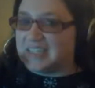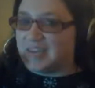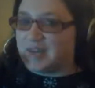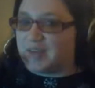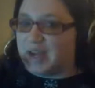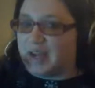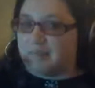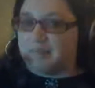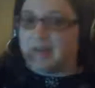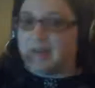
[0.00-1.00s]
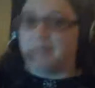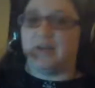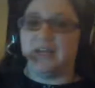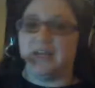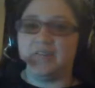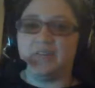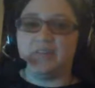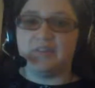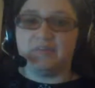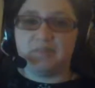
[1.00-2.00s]
I'm ready
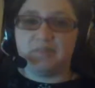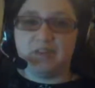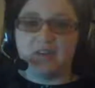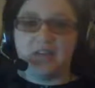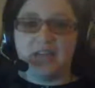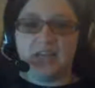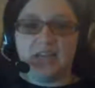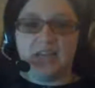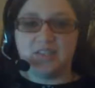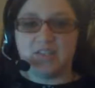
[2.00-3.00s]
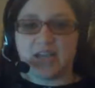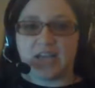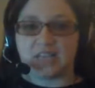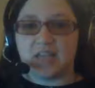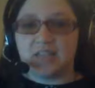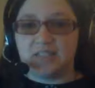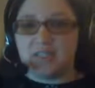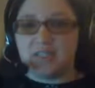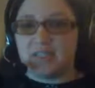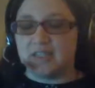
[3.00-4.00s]
for the holidays. Jack
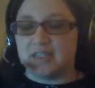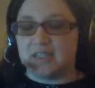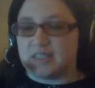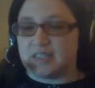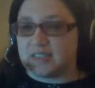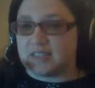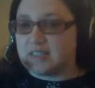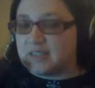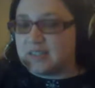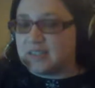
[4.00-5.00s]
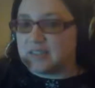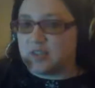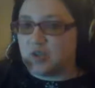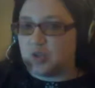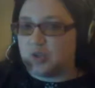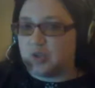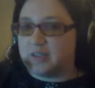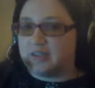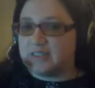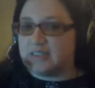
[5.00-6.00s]
Skellington is
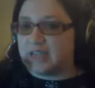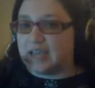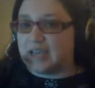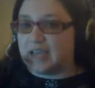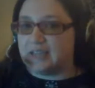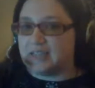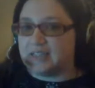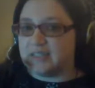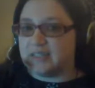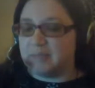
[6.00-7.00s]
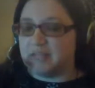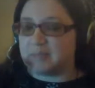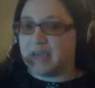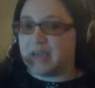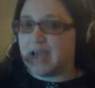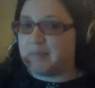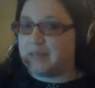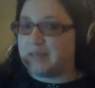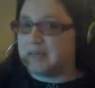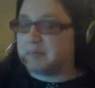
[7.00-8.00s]
adorned, and he makes me
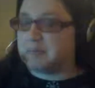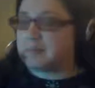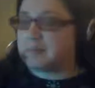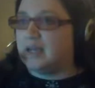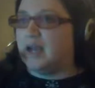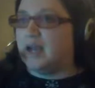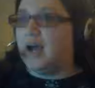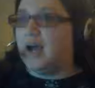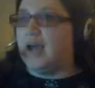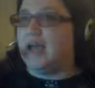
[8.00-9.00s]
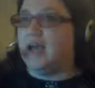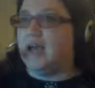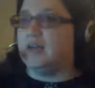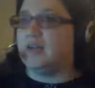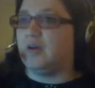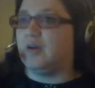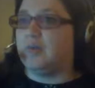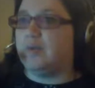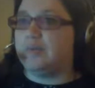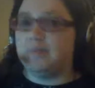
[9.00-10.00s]
happy. And
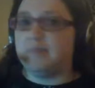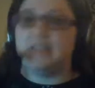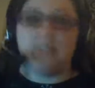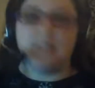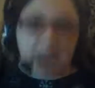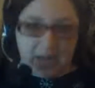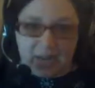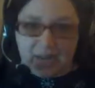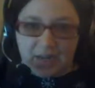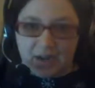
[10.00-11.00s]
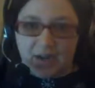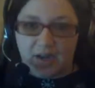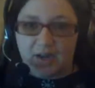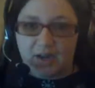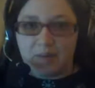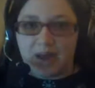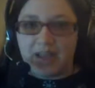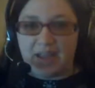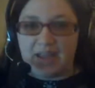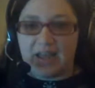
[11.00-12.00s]
with me today,
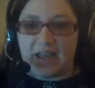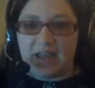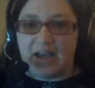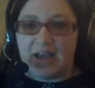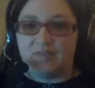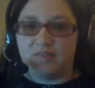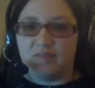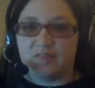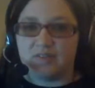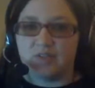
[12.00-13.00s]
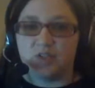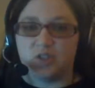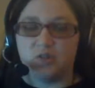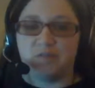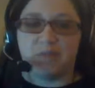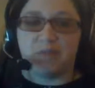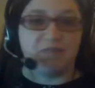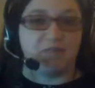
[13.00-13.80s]
I have two of my